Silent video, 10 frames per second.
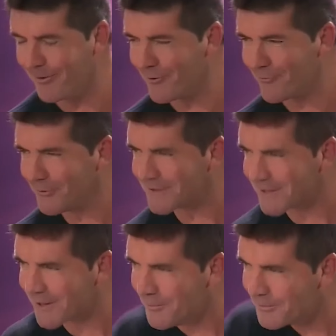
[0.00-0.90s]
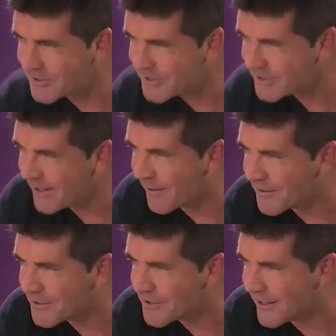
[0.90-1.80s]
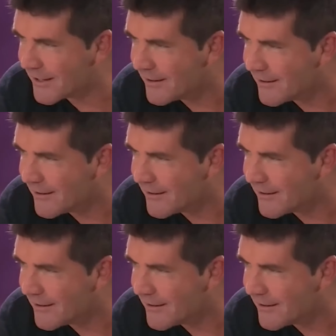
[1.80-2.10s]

what the rules of the competition are this year?